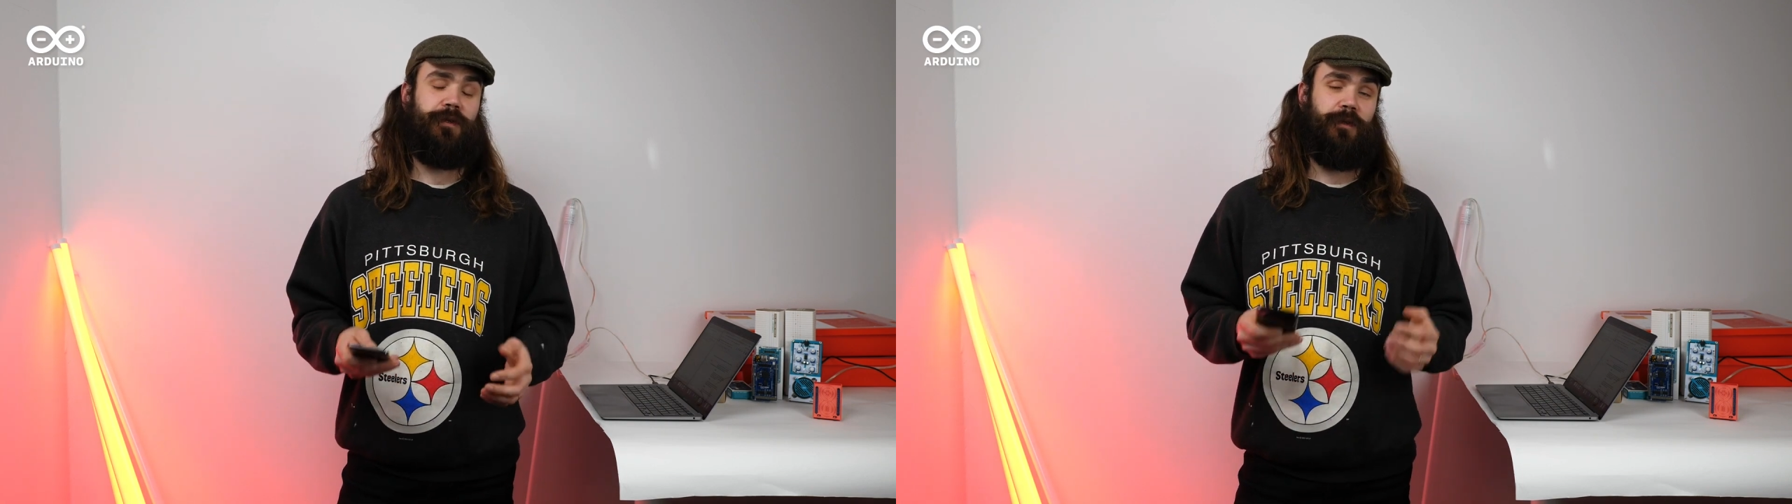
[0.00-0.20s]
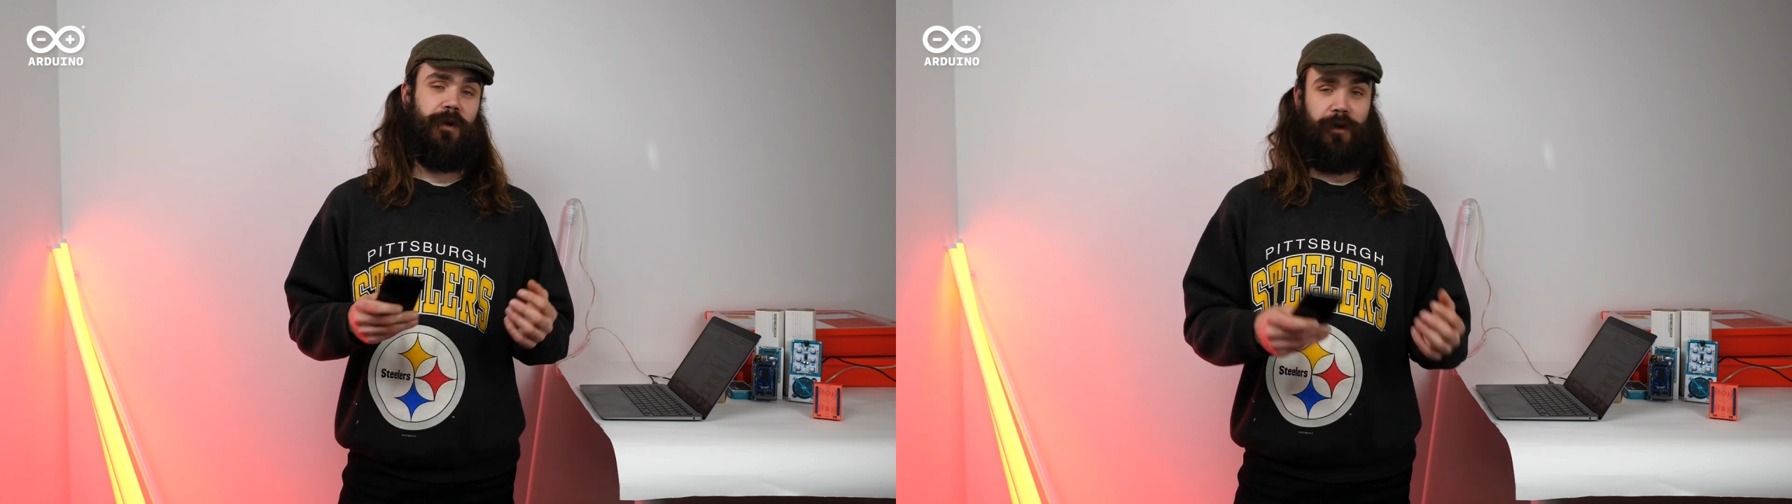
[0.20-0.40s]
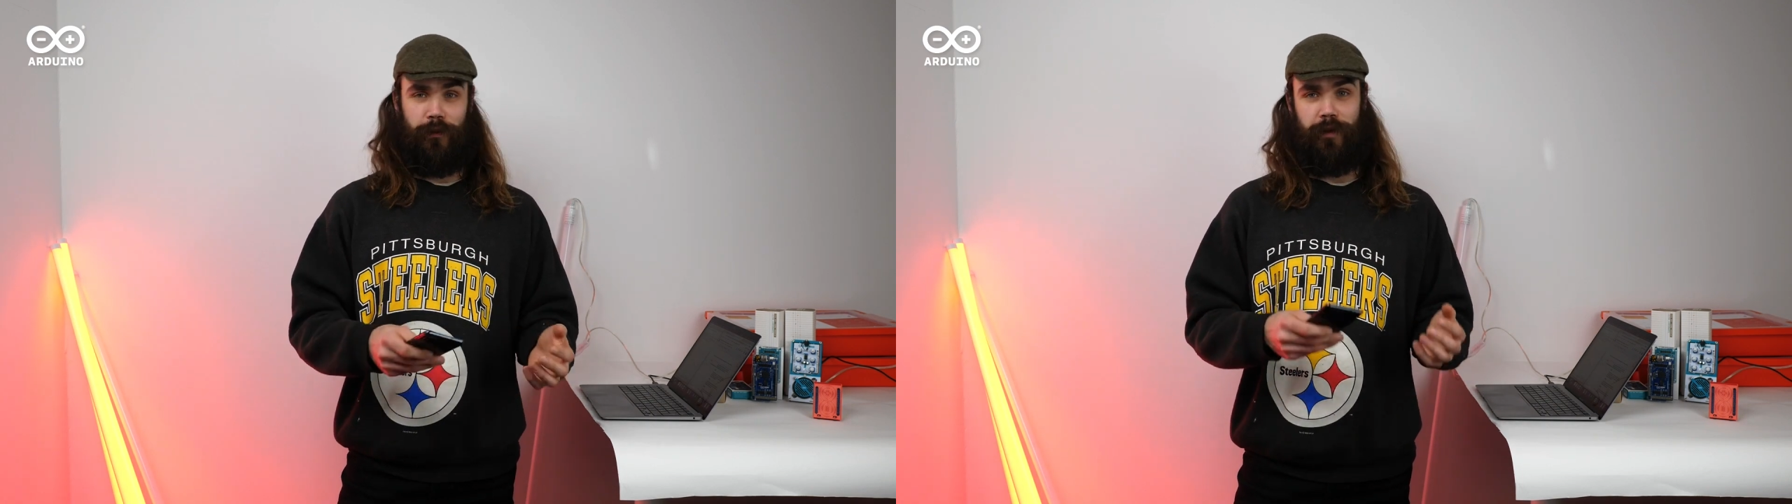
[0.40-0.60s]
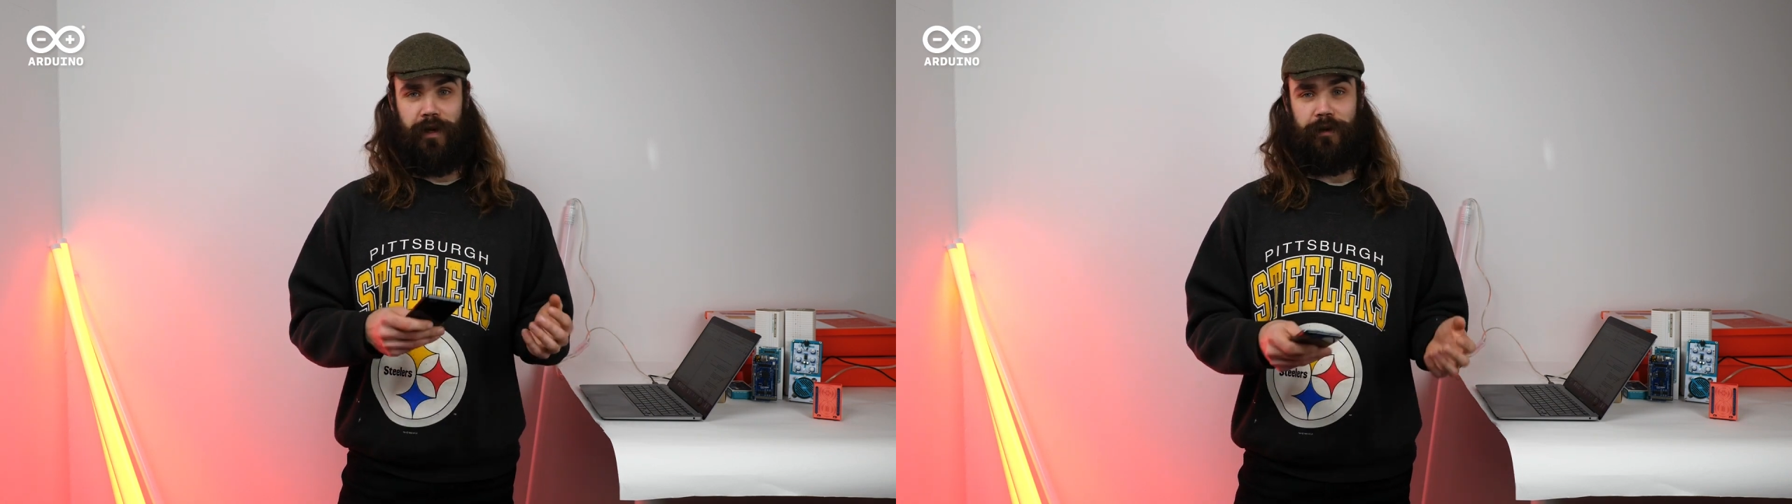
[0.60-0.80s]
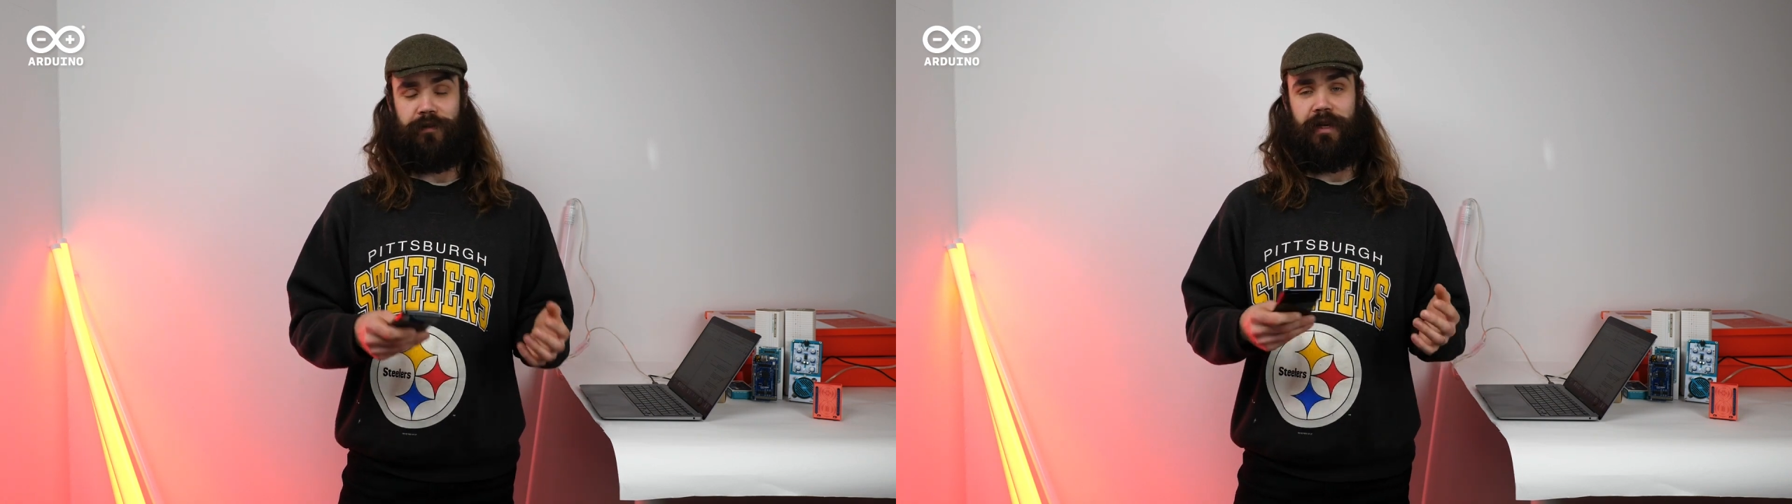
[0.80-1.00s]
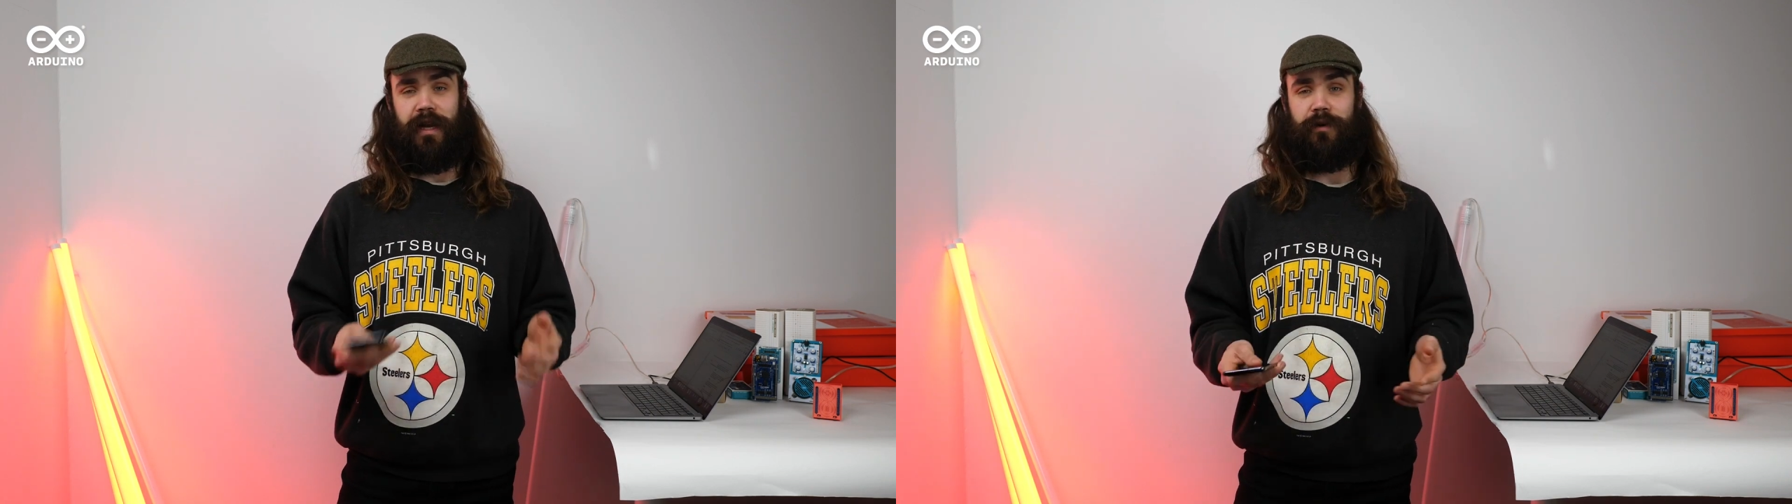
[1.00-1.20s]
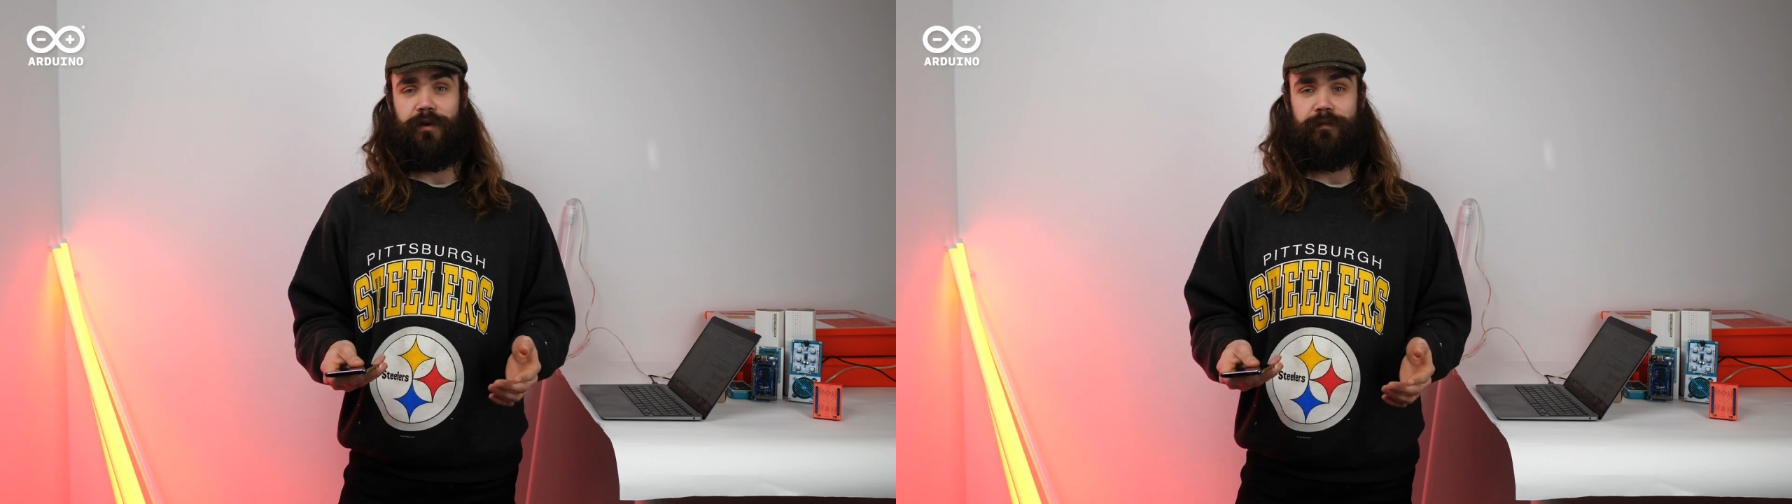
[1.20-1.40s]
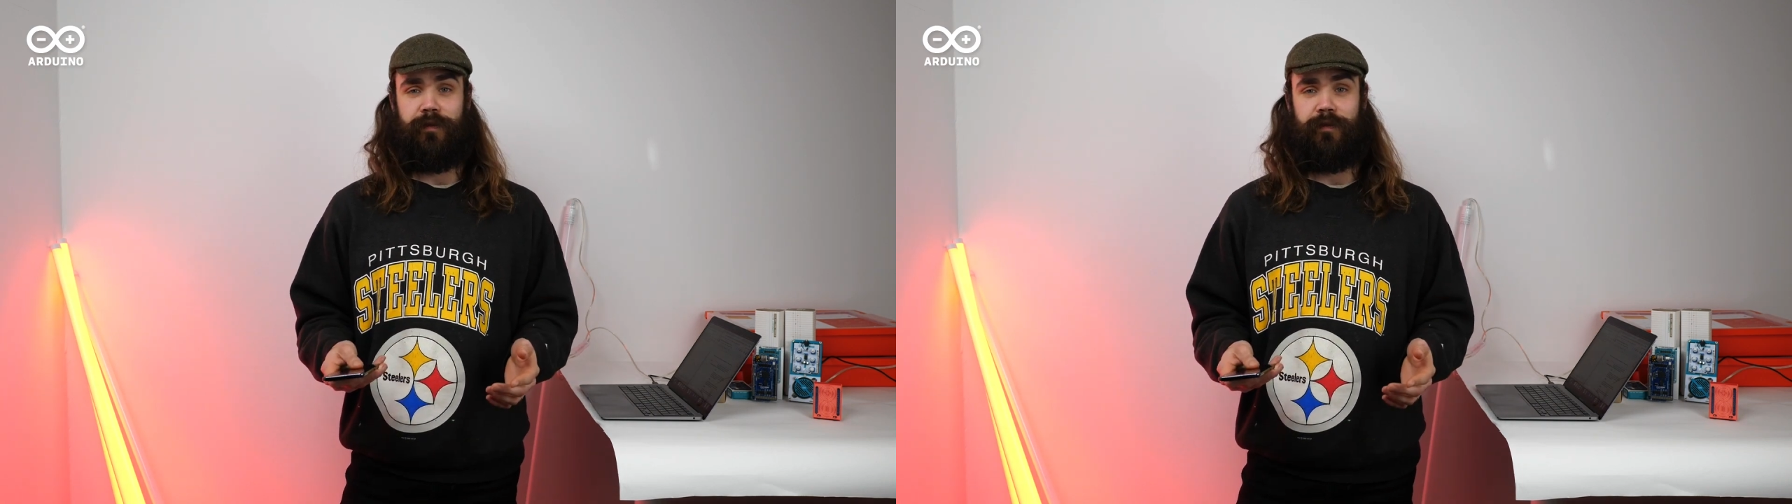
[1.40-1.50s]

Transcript: to the Arduino IoT Cloud.